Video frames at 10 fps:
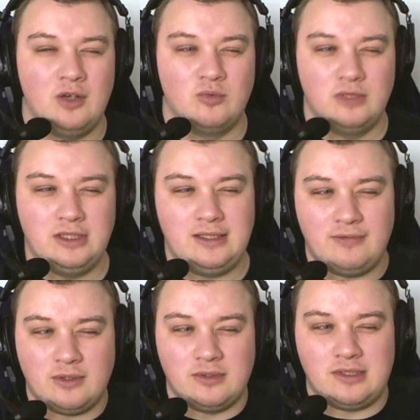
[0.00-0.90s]
really
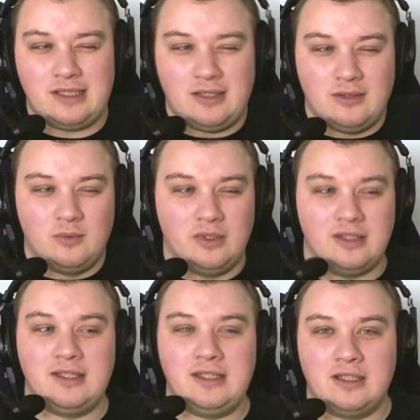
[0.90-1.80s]
difficult to tell what
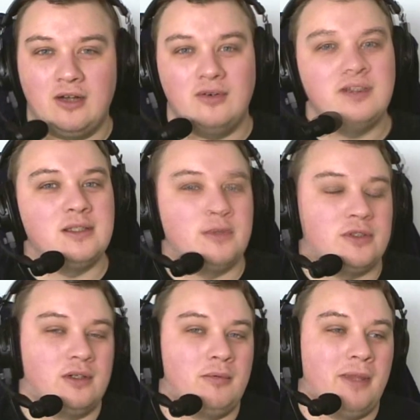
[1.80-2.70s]
the current
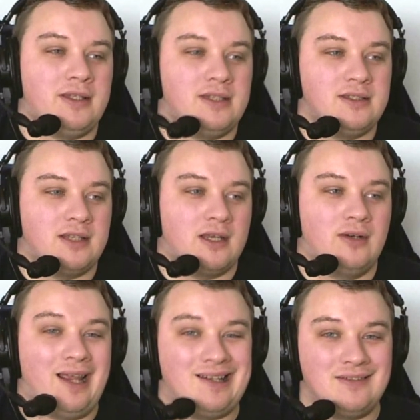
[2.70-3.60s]
subscriber base is, the current
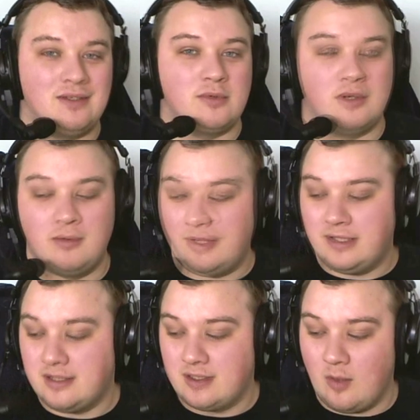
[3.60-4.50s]
active subscriber base
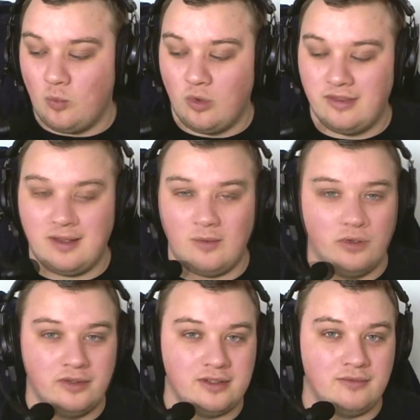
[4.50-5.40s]
is, and what they're
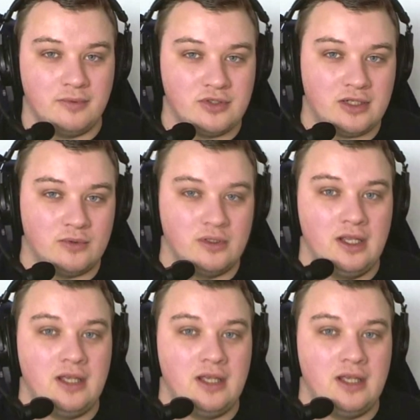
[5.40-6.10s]
wanting from the channel.